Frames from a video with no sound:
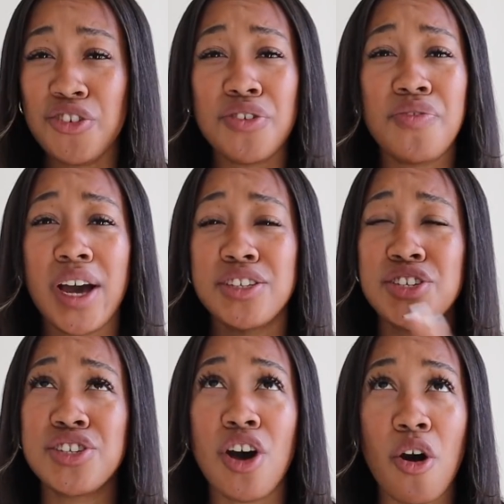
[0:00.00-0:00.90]
You can find
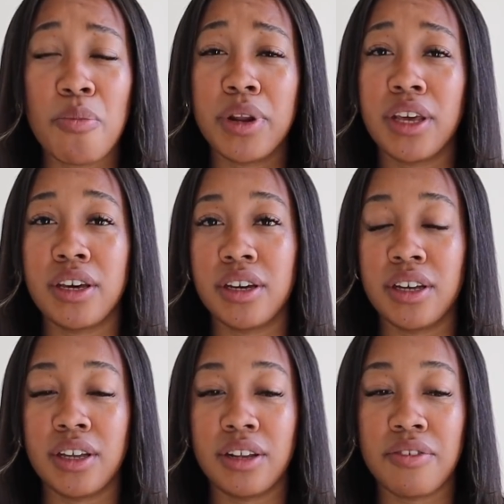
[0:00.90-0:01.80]
so many
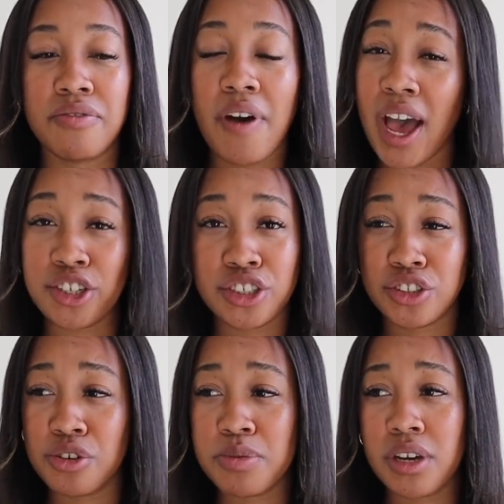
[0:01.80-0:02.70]
good fashion
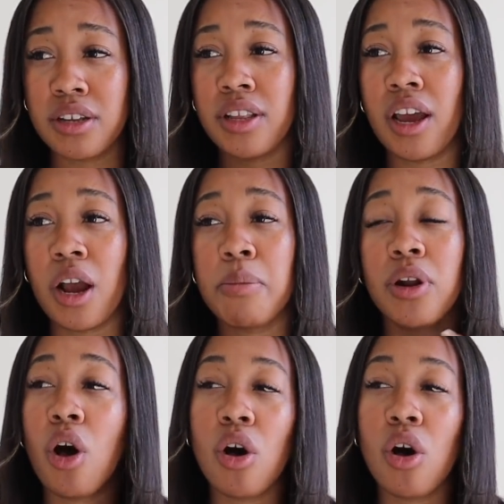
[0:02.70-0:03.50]
dupes on there, but